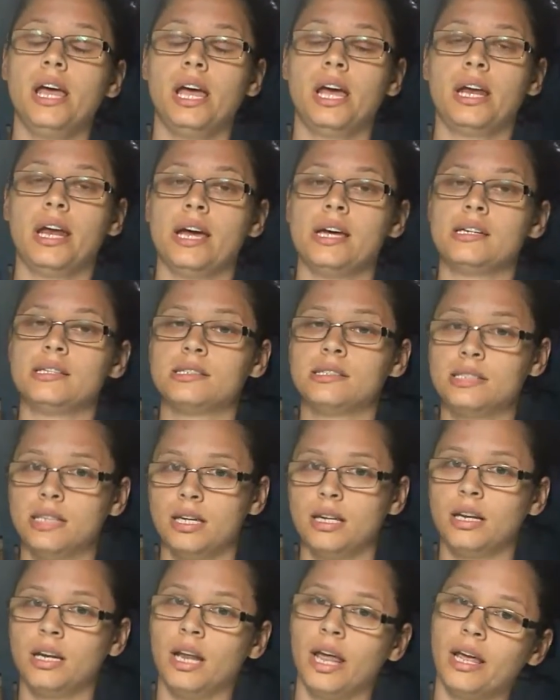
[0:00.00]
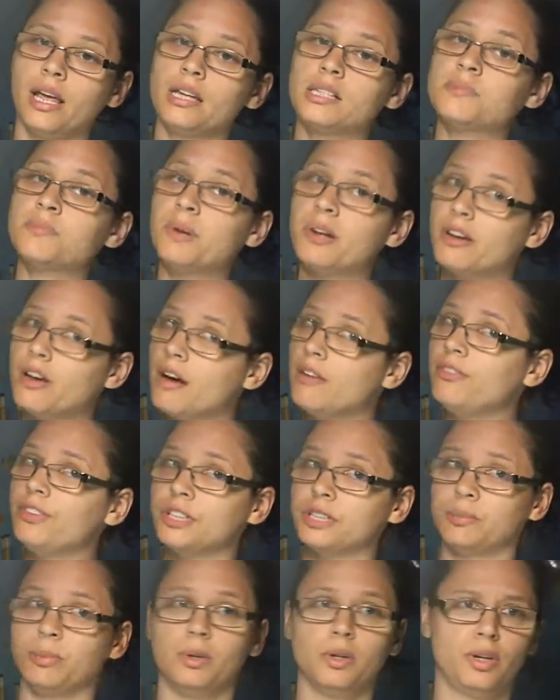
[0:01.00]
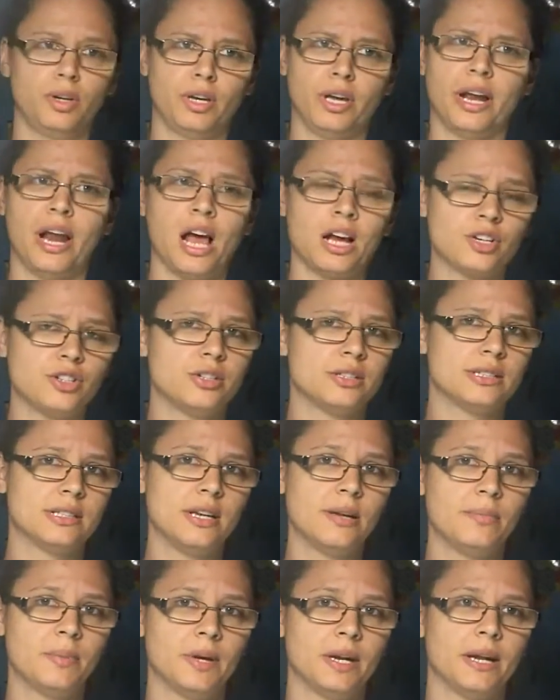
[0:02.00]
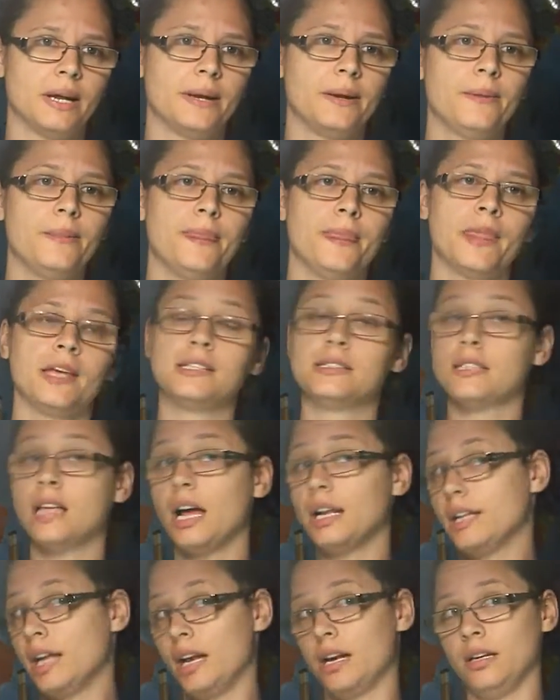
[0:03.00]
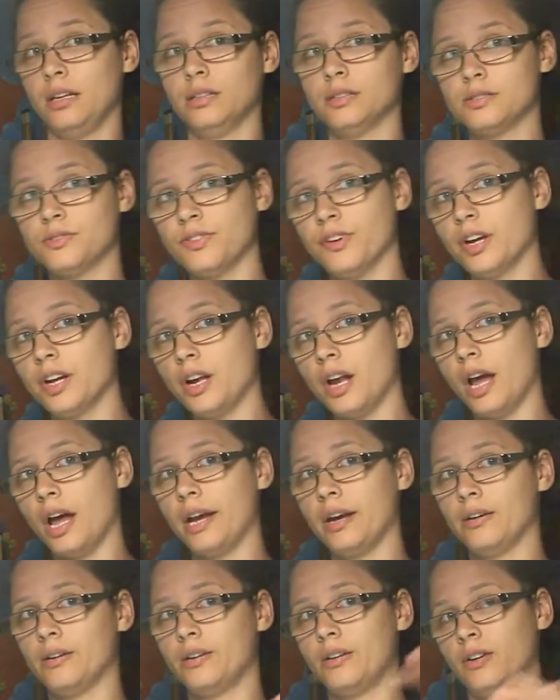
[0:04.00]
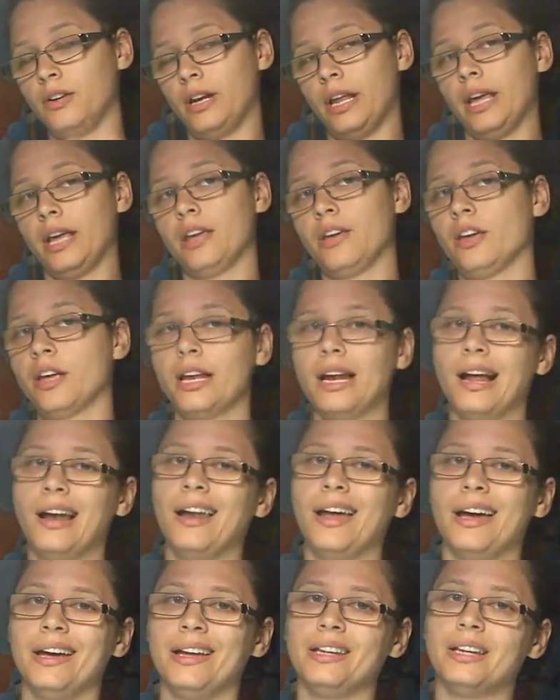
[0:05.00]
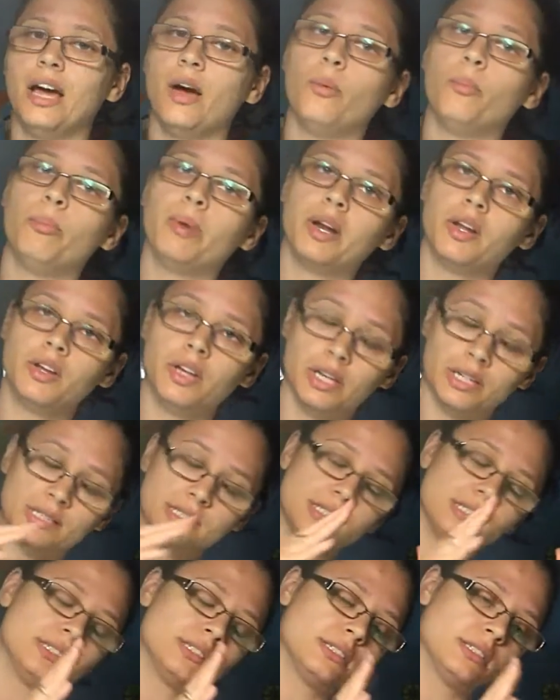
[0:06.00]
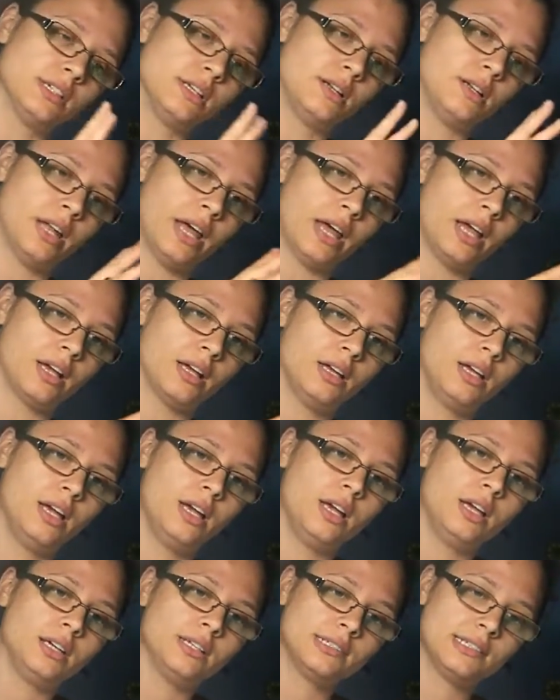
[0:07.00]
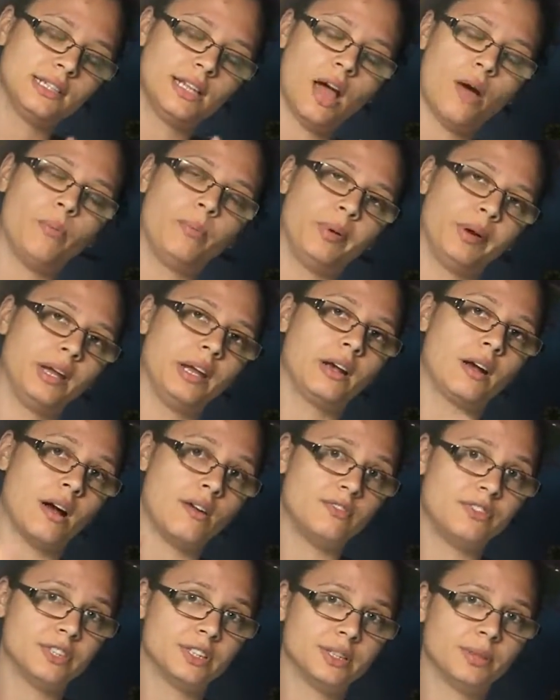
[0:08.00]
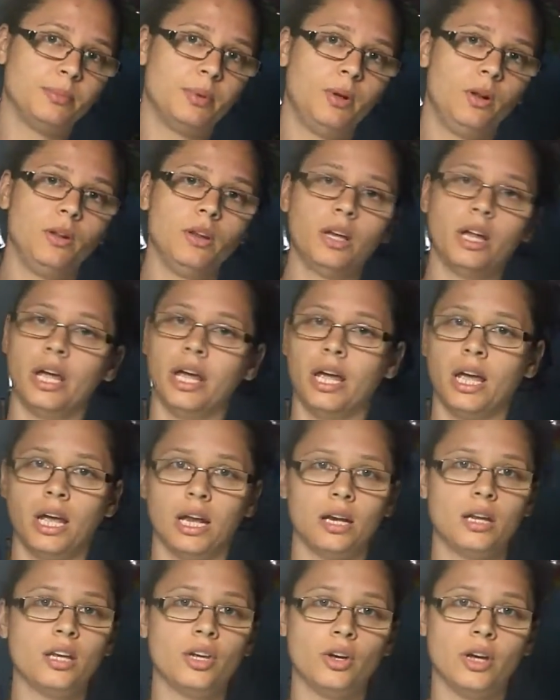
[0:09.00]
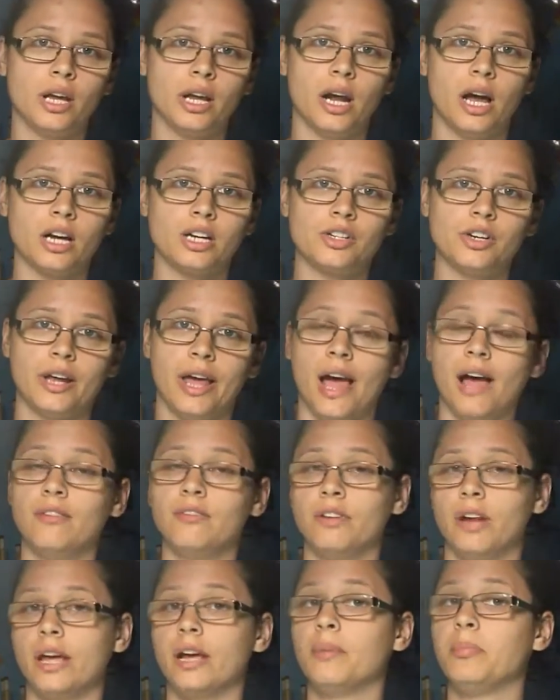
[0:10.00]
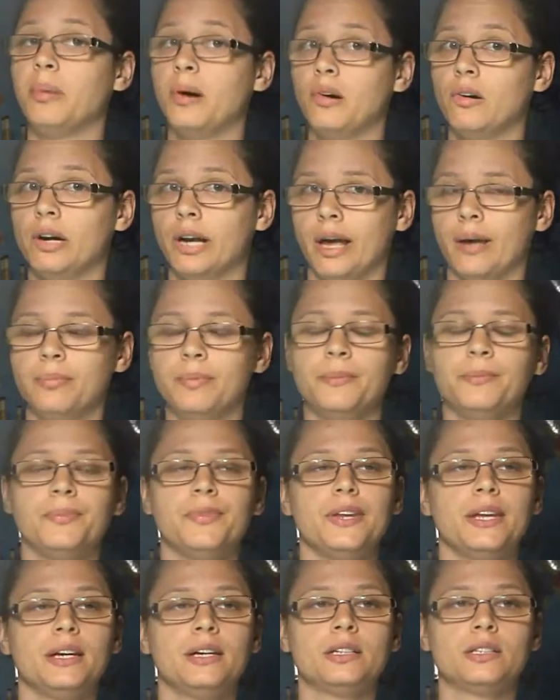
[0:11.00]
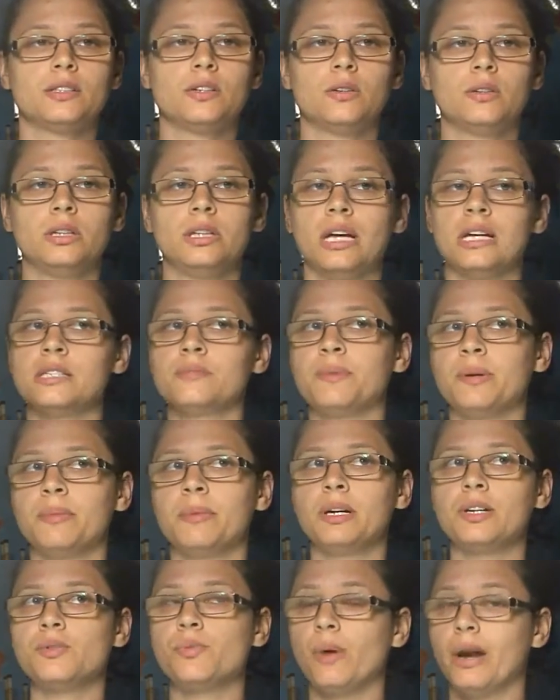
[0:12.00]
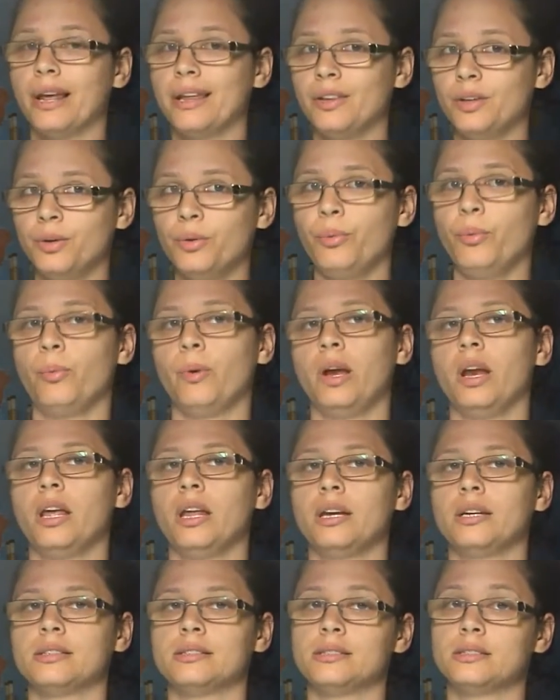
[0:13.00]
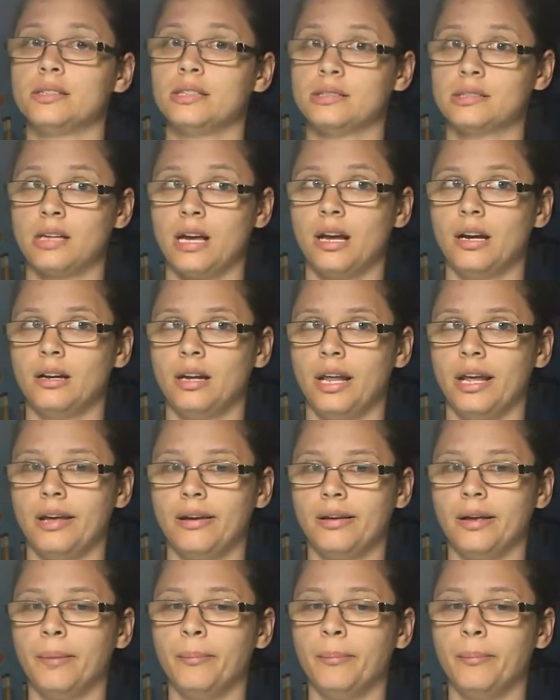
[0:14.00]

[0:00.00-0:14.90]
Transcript: and I sit, like, it's pretty comfortable. You can actually sleep in it. It's not that it's recliner or, like, you cannot lie down, but you can sit, like, sit down pretty comfortable, and you can actually have, like, a power nap. So that's pretty much what I do when it is this kind of like